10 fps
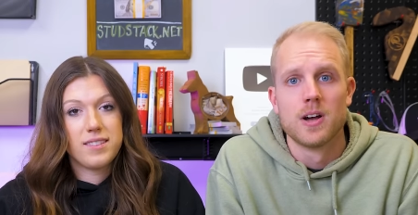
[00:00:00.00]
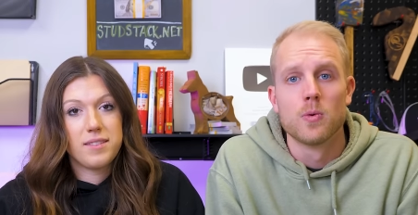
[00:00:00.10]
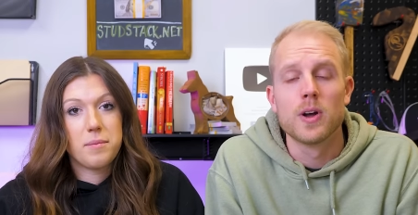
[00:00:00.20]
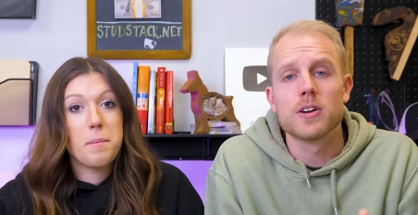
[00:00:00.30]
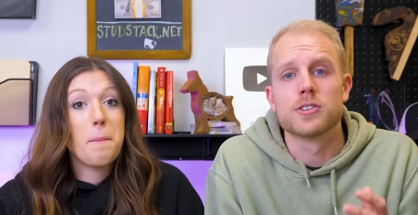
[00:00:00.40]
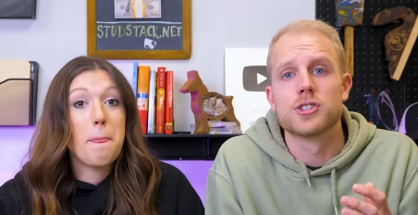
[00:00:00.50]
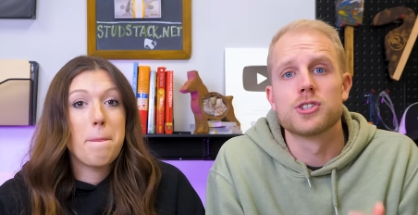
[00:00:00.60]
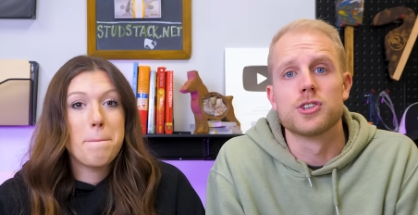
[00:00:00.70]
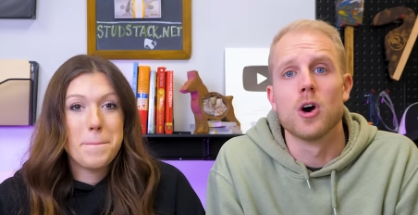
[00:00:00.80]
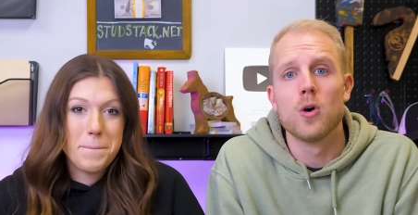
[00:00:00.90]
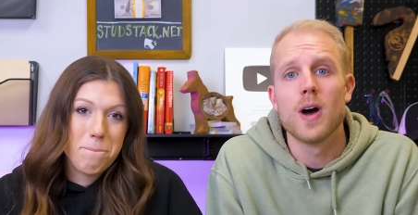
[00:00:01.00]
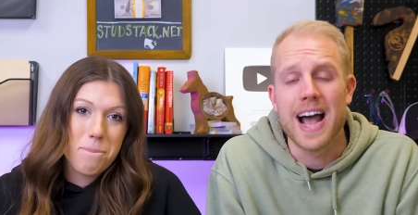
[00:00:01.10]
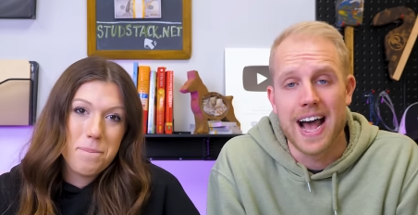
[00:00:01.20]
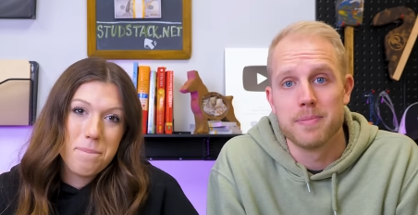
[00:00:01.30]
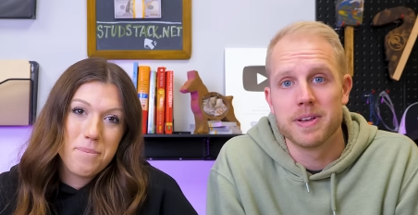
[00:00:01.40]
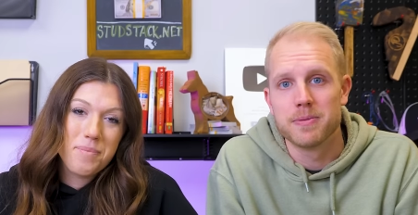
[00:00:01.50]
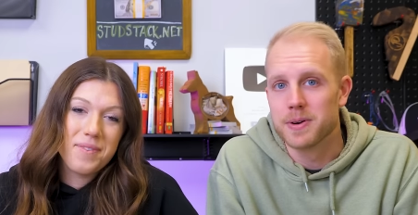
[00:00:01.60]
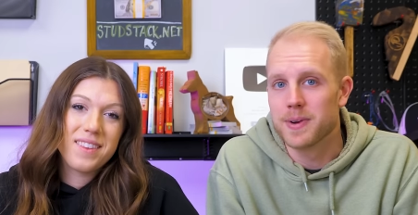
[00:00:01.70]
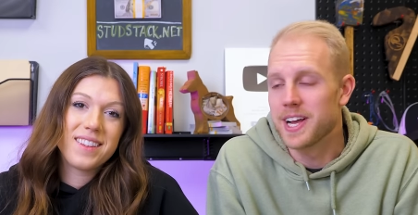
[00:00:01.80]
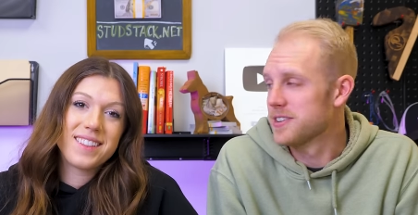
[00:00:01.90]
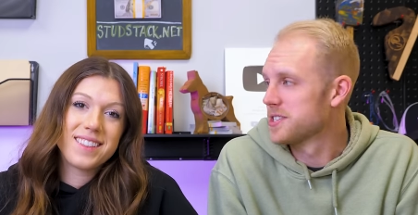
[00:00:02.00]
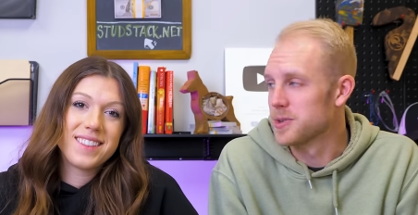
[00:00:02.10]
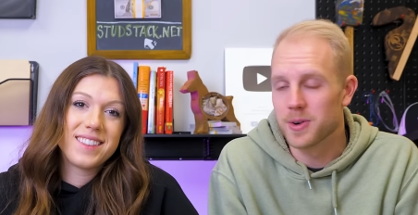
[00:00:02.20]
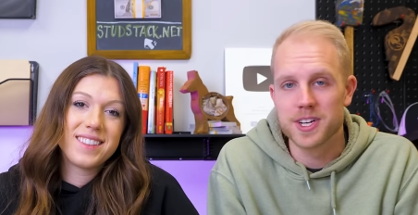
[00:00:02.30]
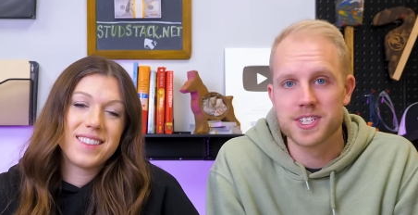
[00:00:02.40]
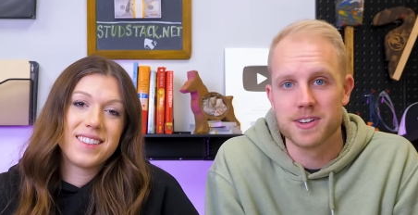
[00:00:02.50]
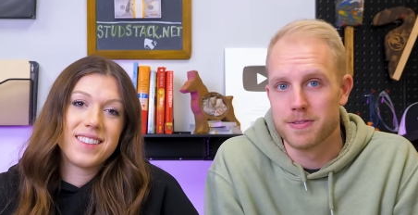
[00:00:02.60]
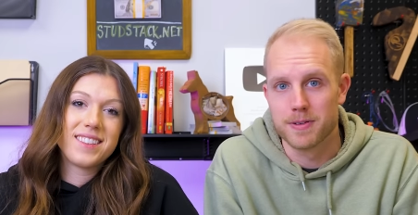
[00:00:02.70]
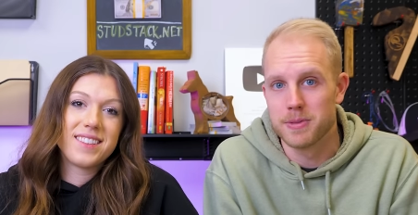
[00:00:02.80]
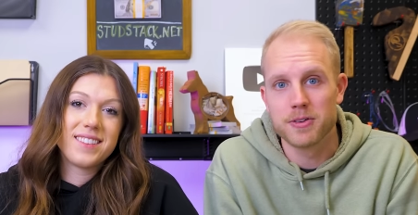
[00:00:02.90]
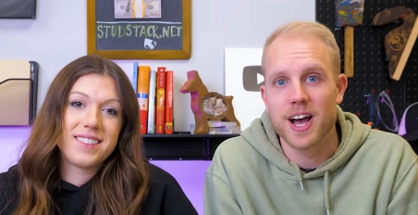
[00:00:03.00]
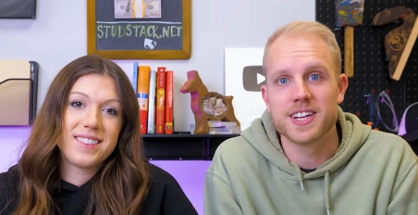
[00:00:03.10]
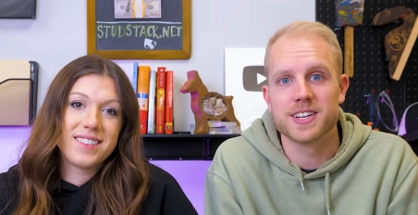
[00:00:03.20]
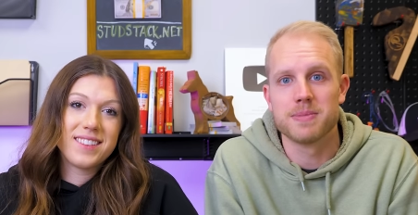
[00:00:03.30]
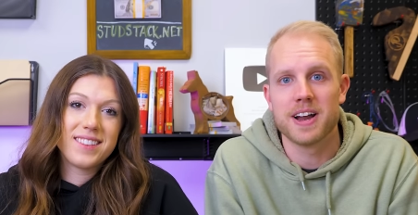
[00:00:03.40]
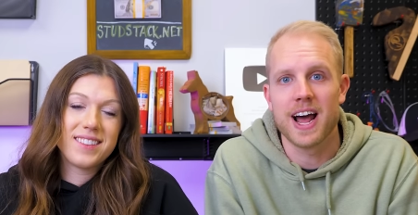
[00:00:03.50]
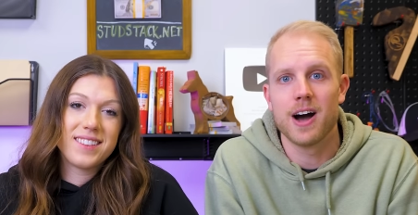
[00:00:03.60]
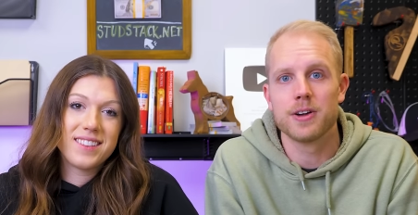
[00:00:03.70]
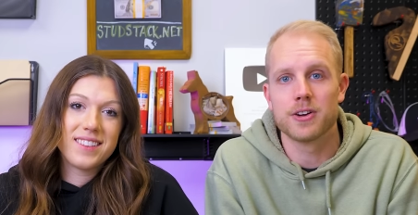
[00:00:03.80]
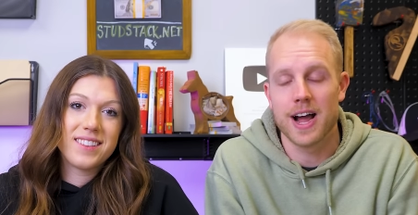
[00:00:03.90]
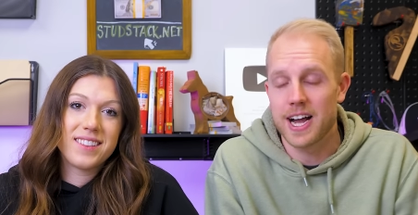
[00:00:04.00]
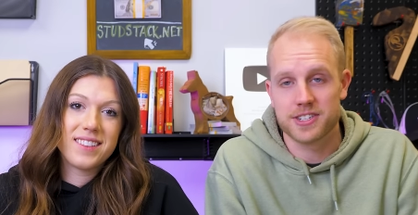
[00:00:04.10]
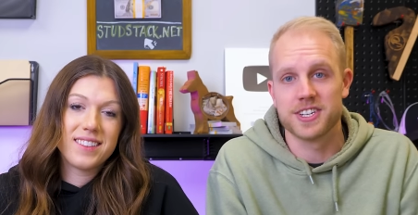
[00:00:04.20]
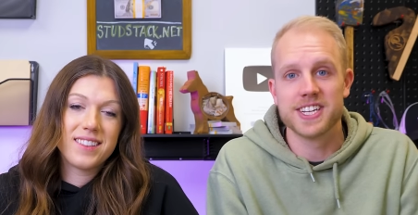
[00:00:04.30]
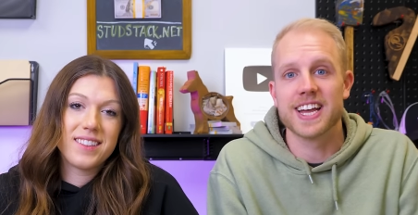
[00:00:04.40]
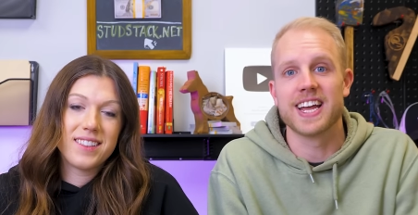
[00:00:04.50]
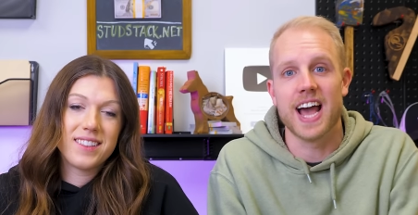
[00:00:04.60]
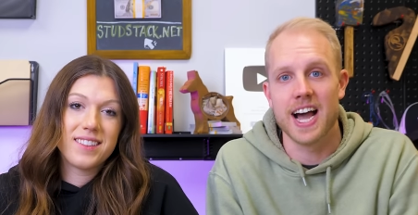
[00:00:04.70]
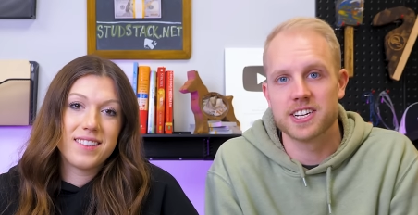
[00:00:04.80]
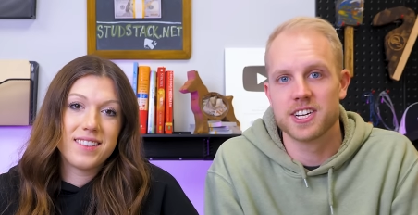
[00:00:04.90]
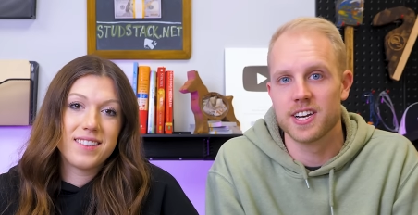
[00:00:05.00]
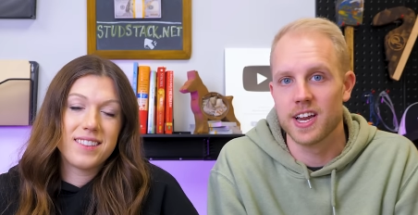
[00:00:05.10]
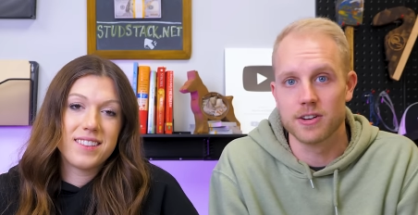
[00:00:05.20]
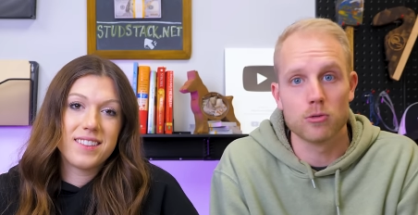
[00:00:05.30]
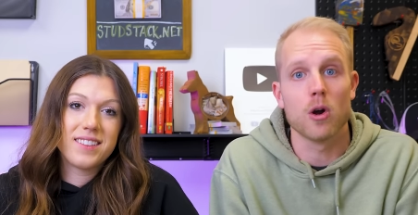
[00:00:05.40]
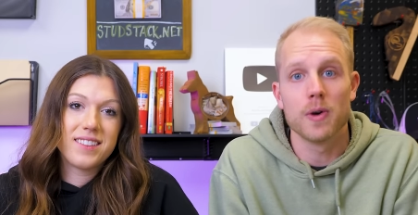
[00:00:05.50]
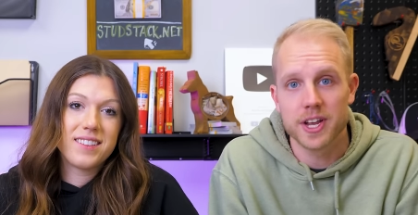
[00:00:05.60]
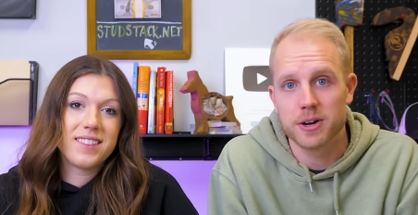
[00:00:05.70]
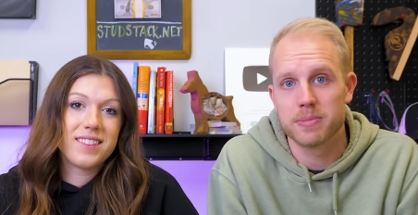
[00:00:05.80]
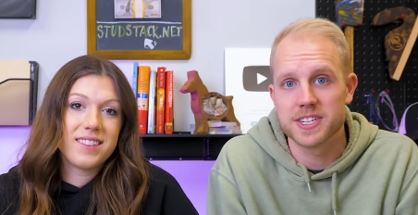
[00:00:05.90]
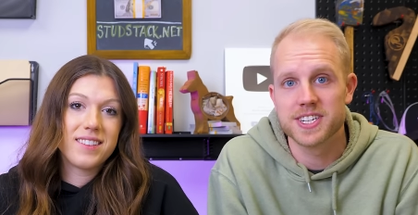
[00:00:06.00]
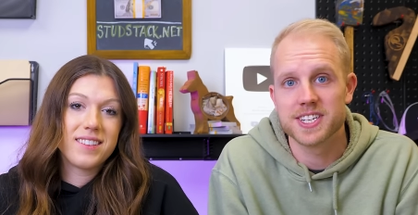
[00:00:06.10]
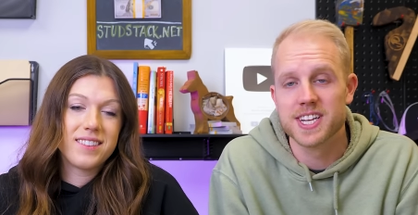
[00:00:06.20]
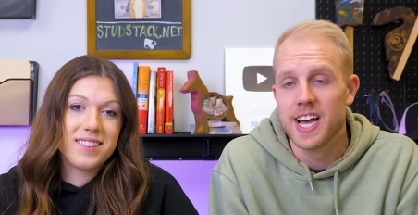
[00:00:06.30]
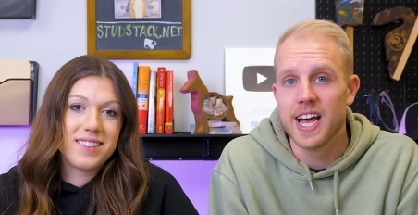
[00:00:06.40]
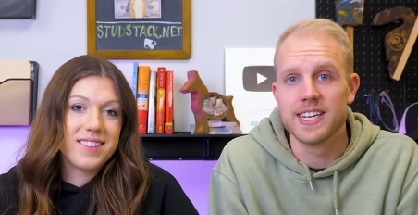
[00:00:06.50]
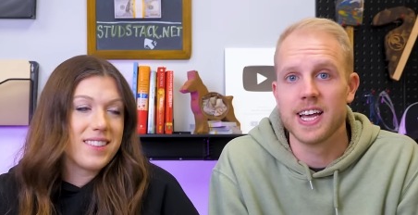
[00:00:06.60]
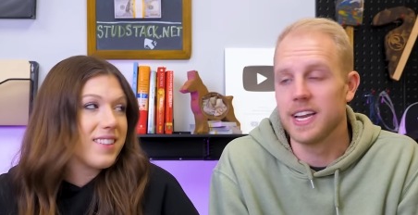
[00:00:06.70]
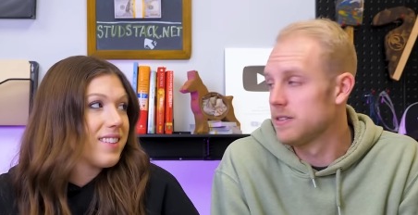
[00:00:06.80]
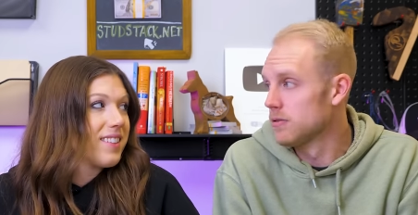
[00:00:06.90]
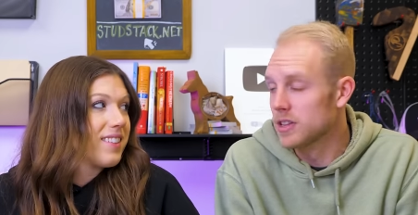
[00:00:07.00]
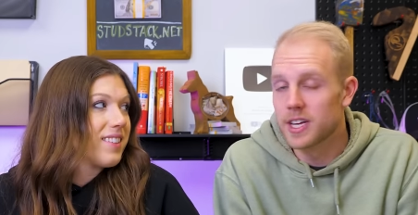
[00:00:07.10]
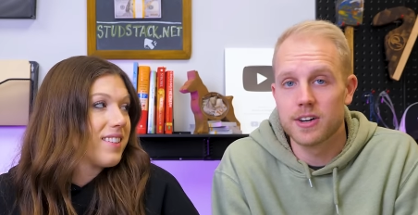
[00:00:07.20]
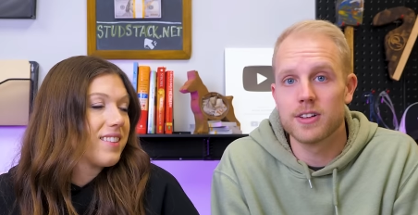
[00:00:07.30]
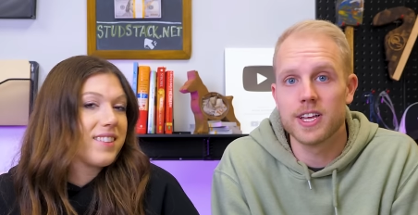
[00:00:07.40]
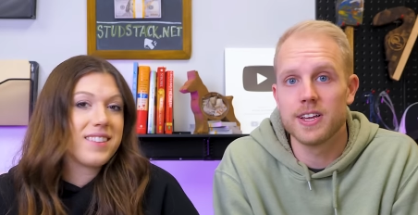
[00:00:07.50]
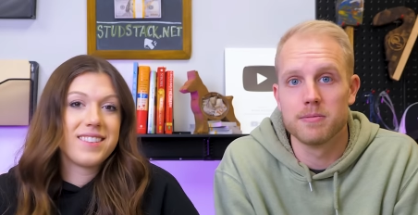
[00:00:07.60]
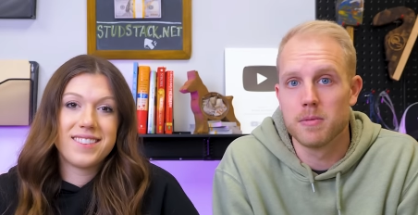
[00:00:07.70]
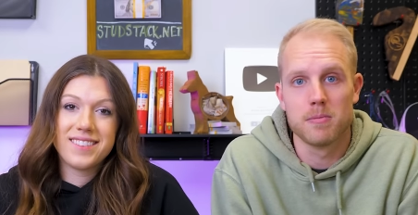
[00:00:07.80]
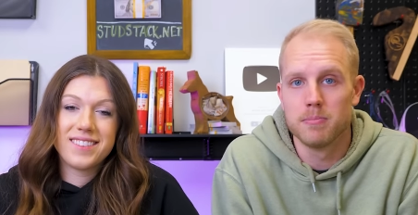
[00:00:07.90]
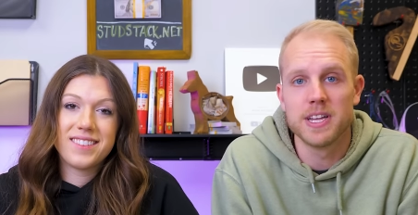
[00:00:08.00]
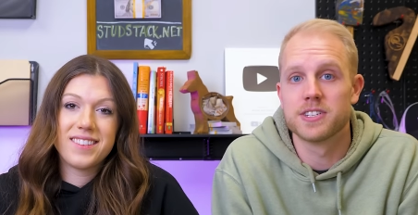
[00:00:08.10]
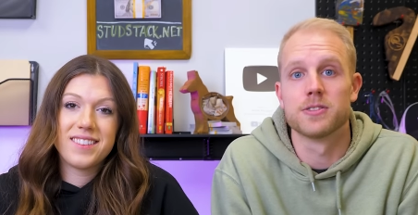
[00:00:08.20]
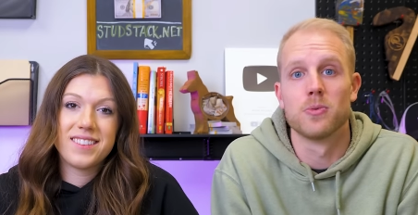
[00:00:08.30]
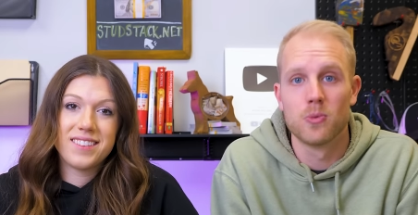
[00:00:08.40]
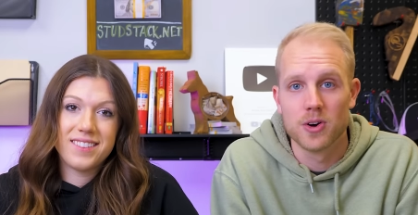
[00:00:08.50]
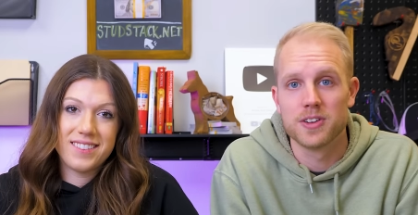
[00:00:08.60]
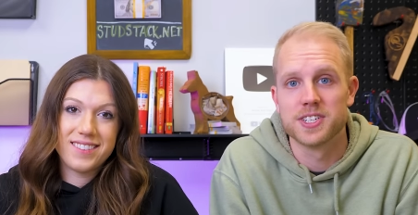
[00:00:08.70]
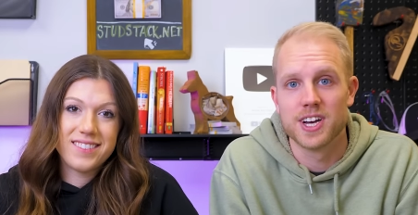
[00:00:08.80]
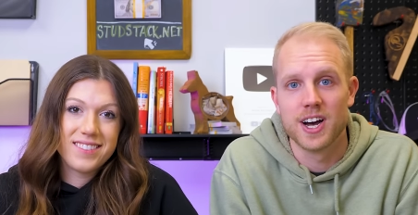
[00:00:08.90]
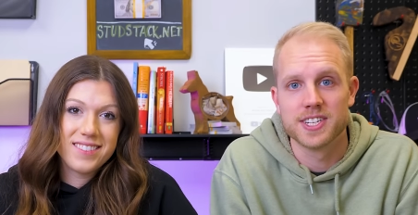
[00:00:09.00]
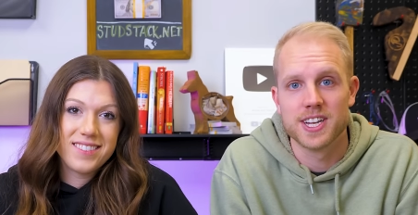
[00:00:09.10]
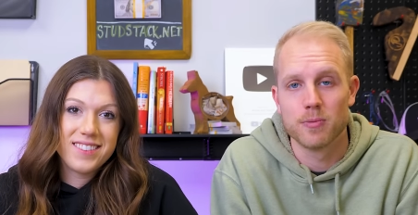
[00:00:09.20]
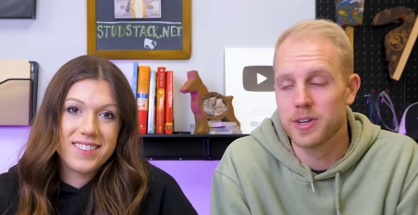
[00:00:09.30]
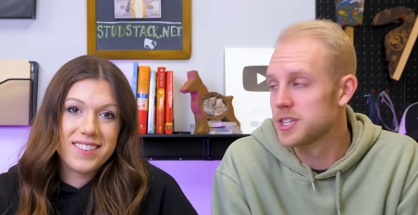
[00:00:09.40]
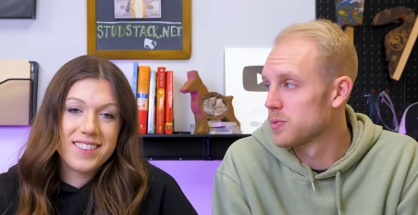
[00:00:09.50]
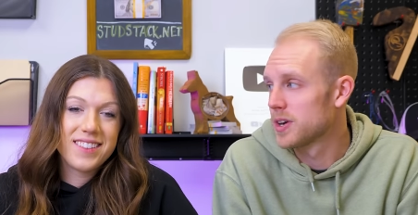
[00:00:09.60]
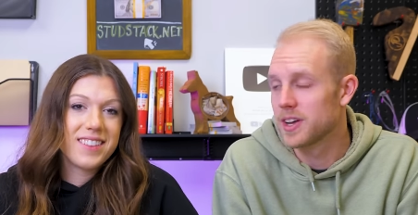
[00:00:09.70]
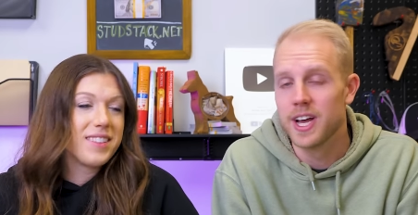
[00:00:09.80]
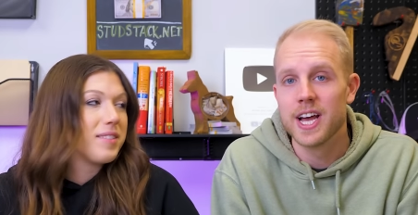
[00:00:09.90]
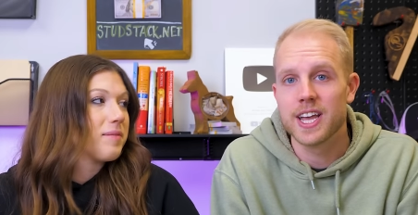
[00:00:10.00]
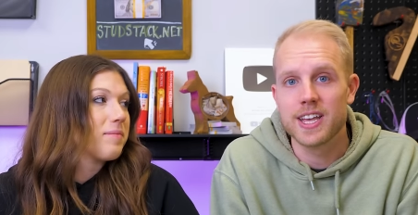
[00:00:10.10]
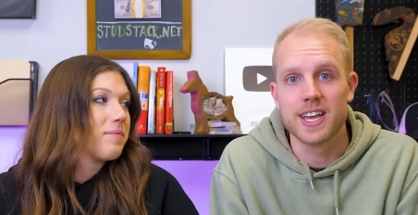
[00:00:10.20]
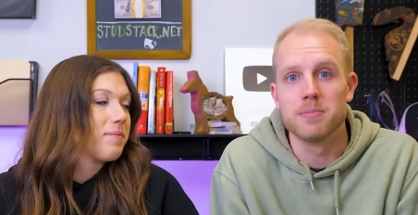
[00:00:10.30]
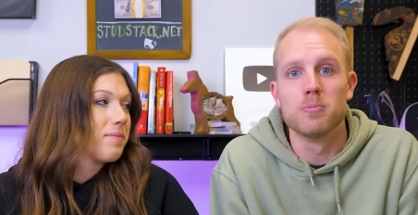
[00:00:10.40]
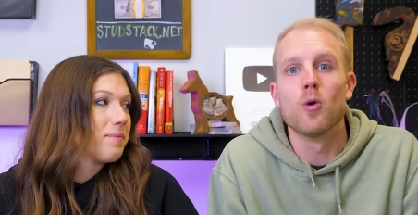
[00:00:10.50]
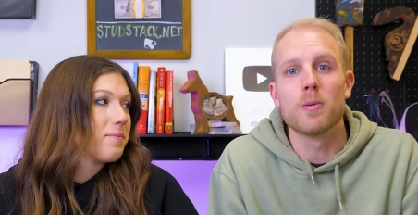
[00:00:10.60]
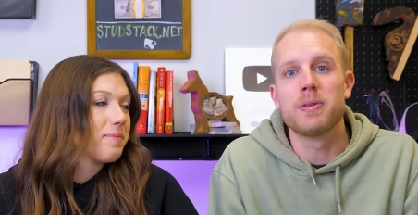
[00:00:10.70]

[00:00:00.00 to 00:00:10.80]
Speaker 1: We are so happy when we hear stories from you guys about how you're actually taking action and growing your business. It literally means the world to us, and we just want to get more